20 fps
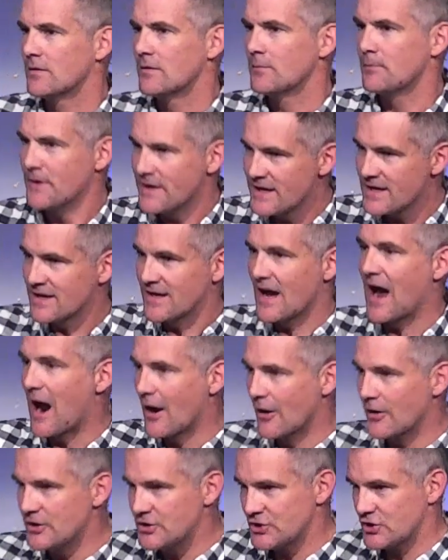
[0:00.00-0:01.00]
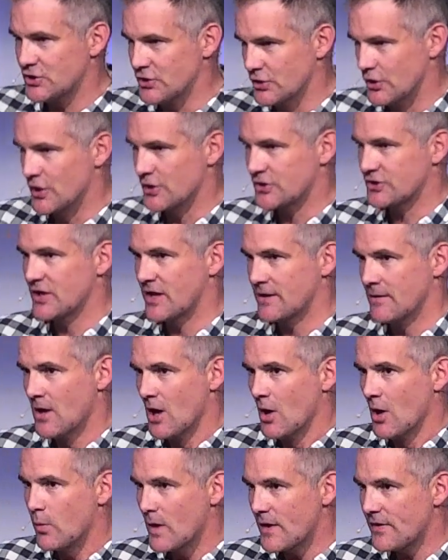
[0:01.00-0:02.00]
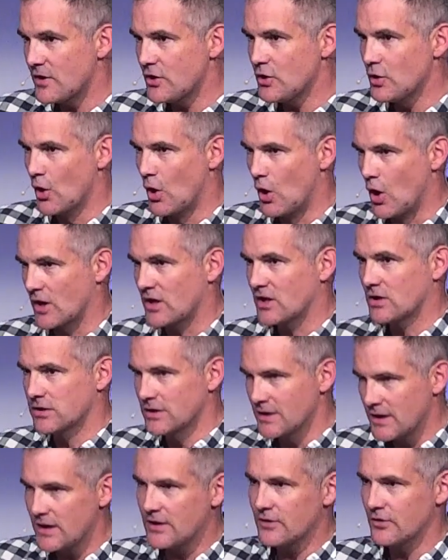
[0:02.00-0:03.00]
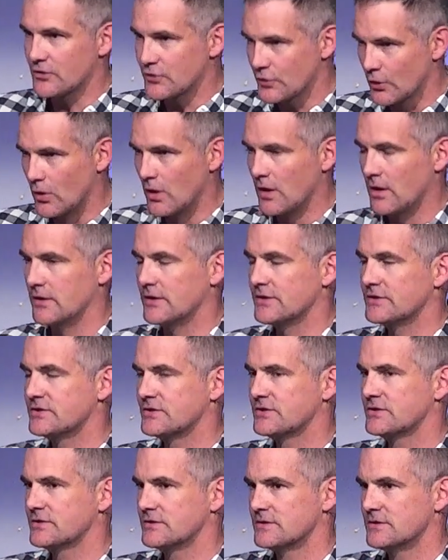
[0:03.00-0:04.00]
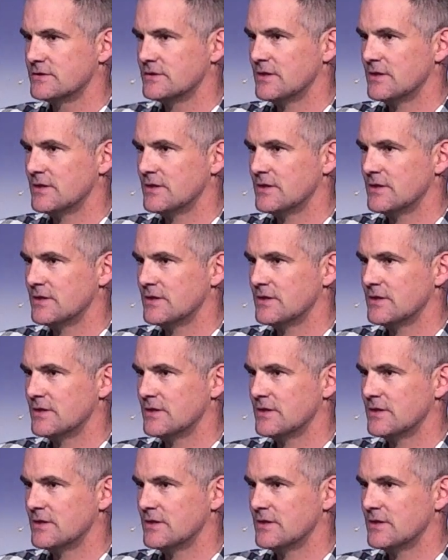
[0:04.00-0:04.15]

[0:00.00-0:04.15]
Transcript: be encouraged, church, that whether you're cleaning the toilets,